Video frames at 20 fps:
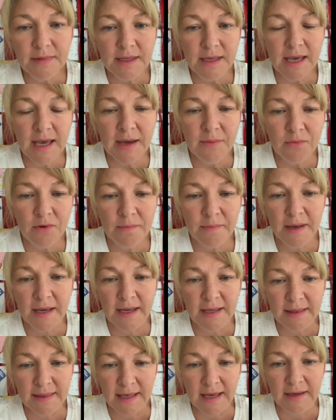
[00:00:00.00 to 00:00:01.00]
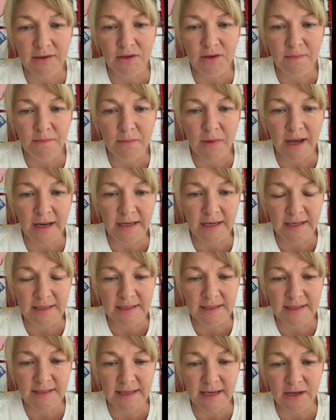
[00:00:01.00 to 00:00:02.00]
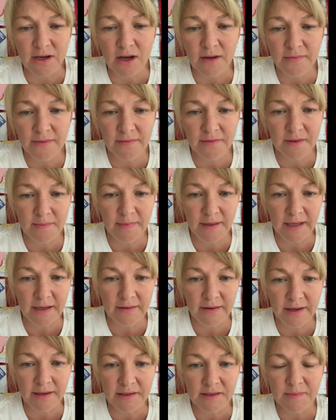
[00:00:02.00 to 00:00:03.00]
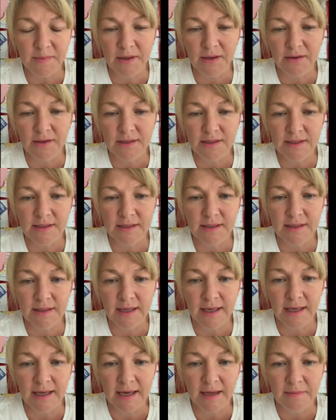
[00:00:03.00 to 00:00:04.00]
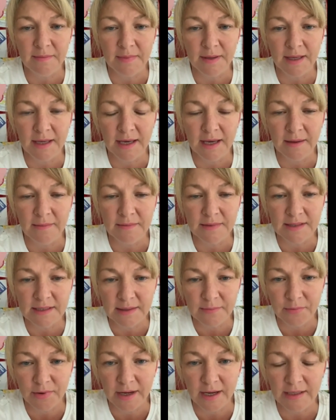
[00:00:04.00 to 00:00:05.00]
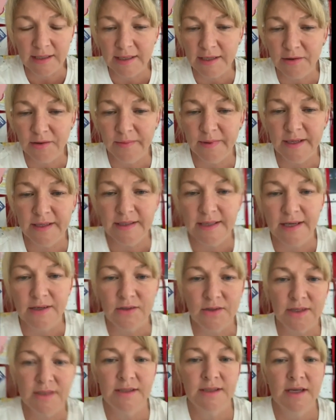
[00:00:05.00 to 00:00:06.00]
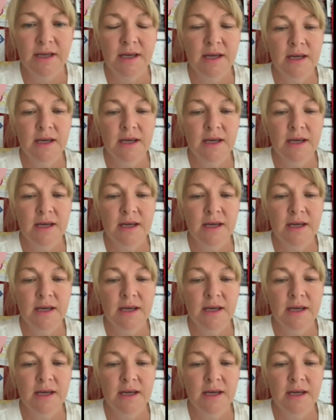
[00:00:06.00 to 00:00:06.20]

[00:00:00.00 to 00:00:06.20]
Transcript: it will mean that you might need to stay off of the playgrounds because they can become slippery and a little bit dangerous.